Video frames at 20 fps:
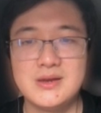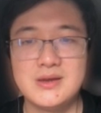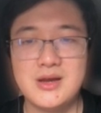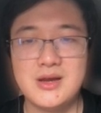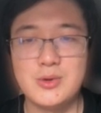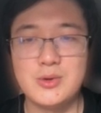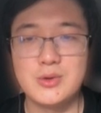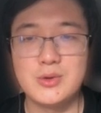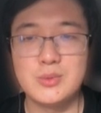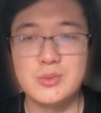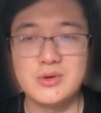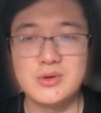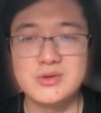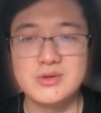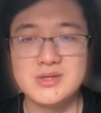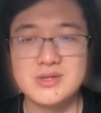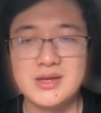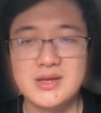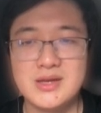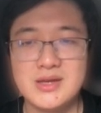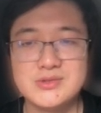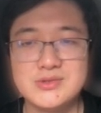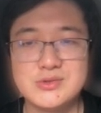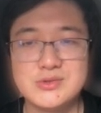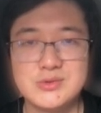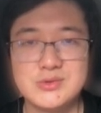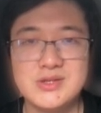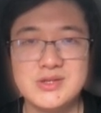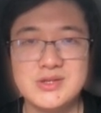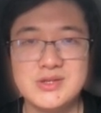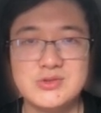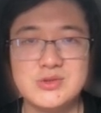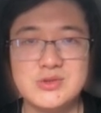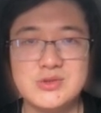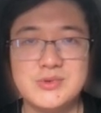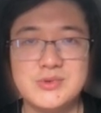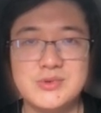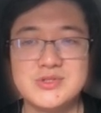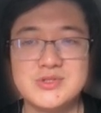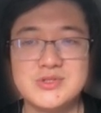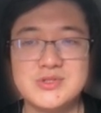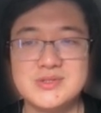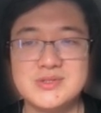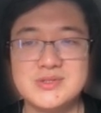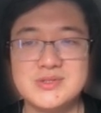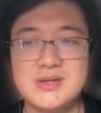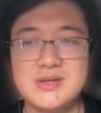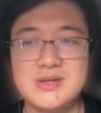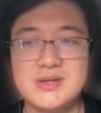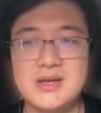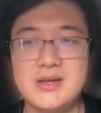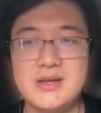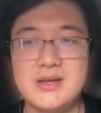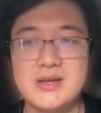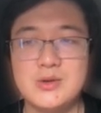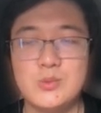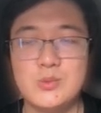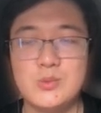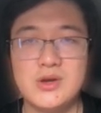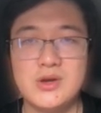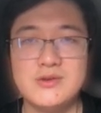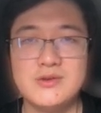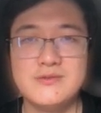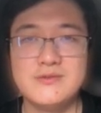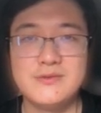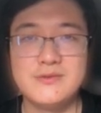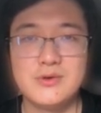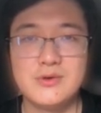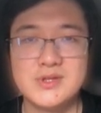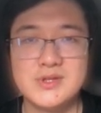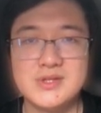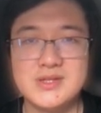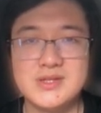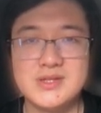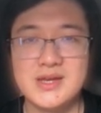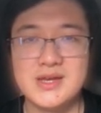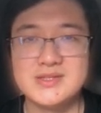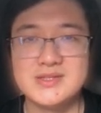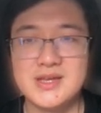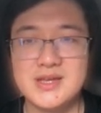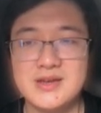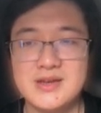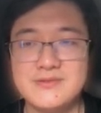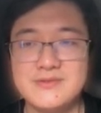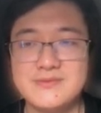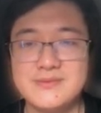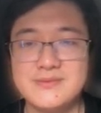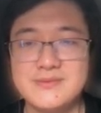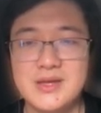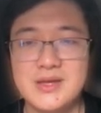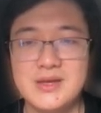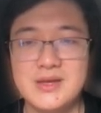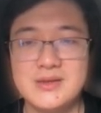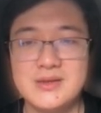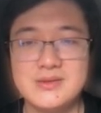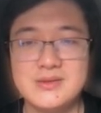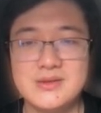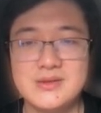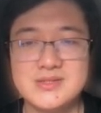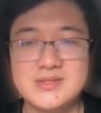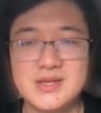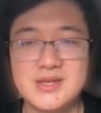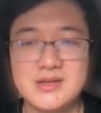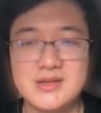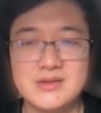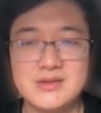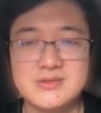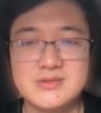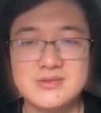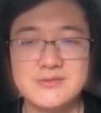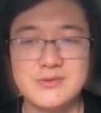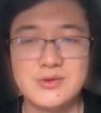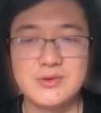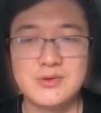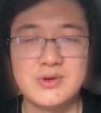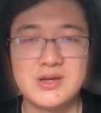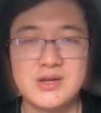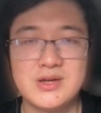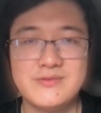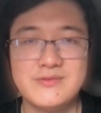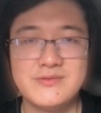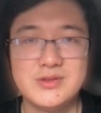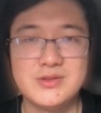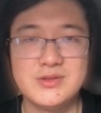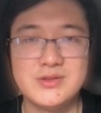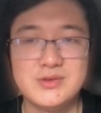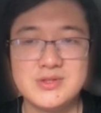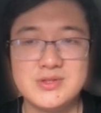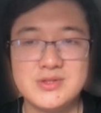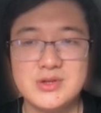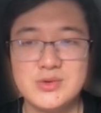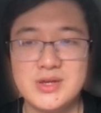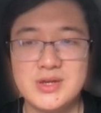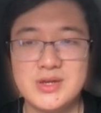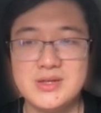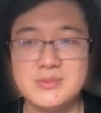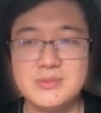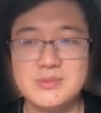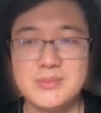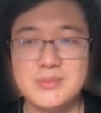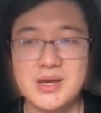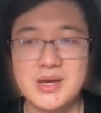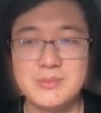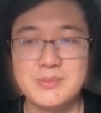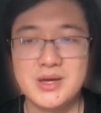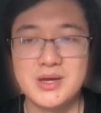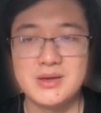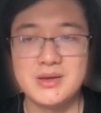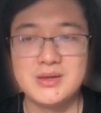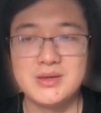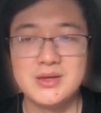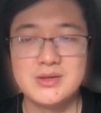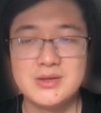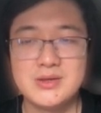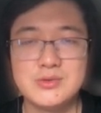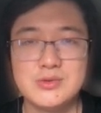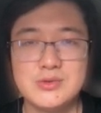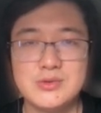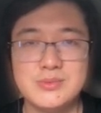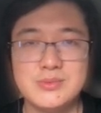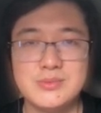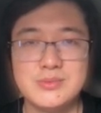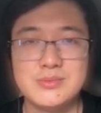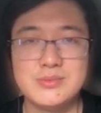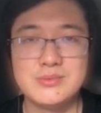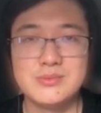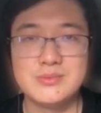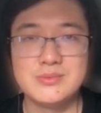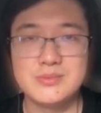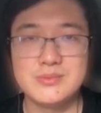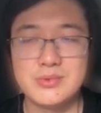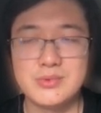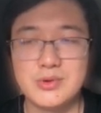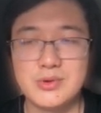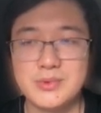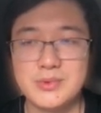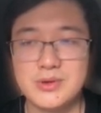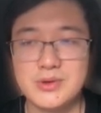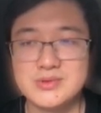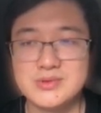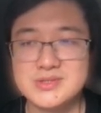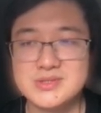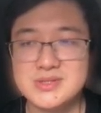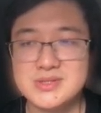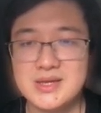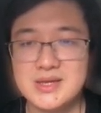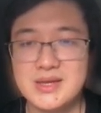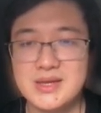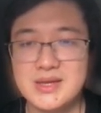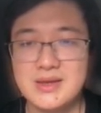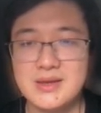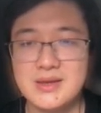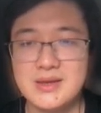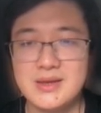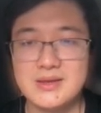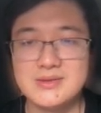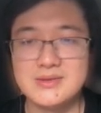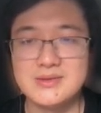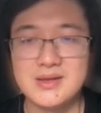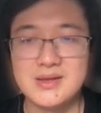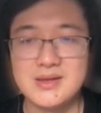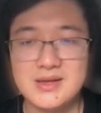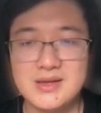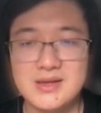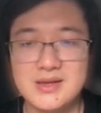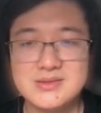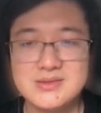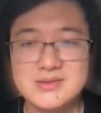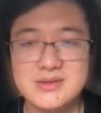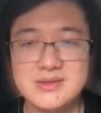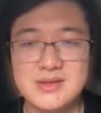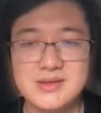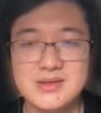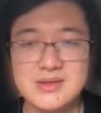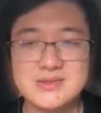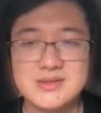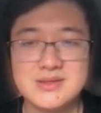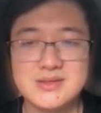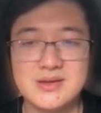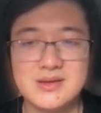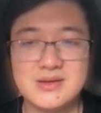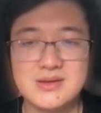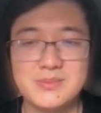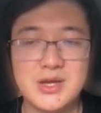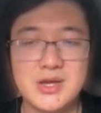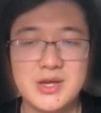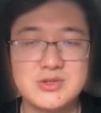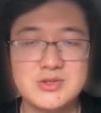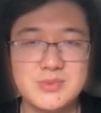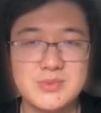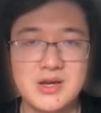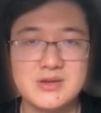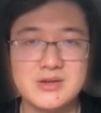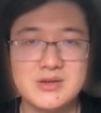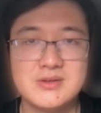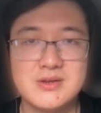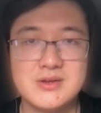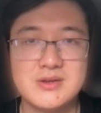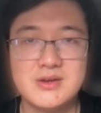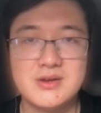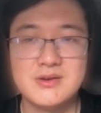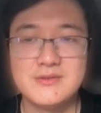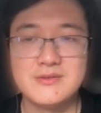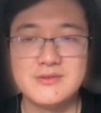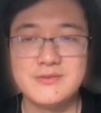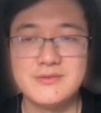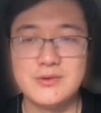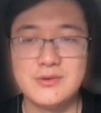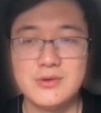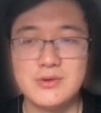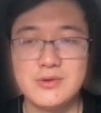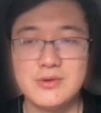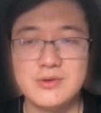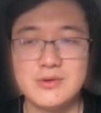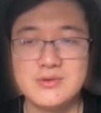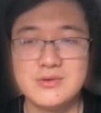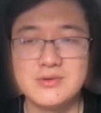Our work has three contributions, one for the DSF, the second for a video deraining member to propose, and the last is a benchmark for